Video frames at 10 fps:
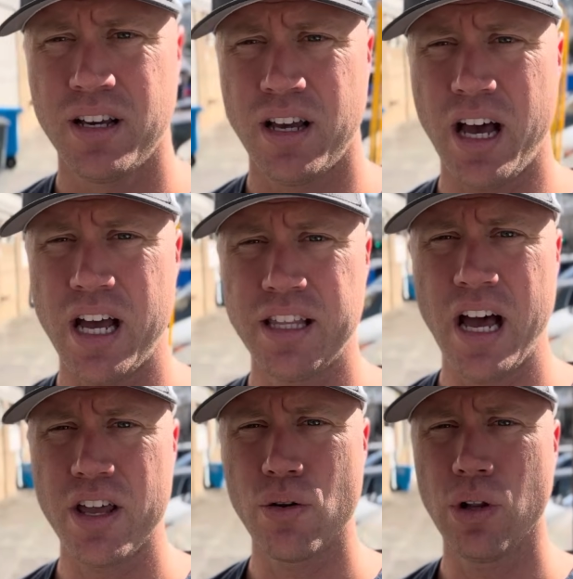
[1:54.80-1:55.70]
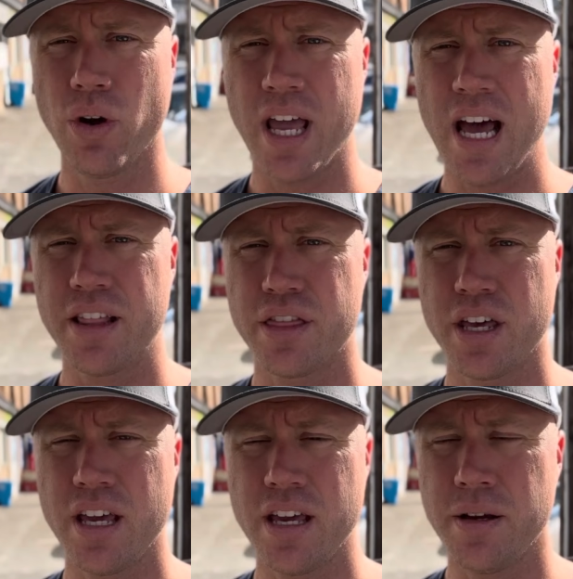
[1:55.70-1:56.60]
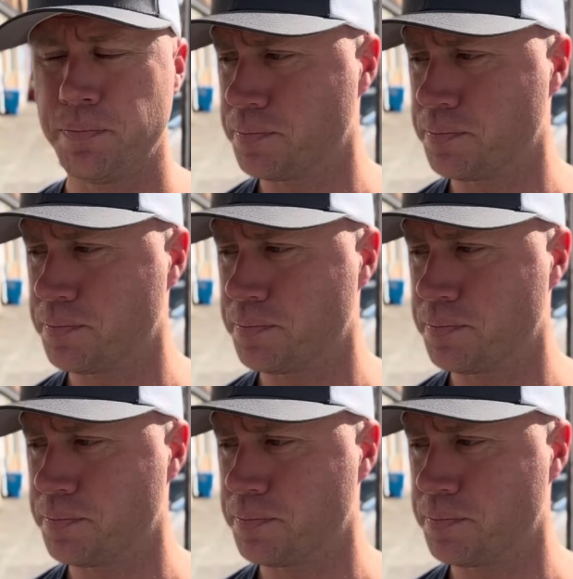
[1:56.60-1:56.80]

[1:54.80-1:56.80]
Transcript: now you look at the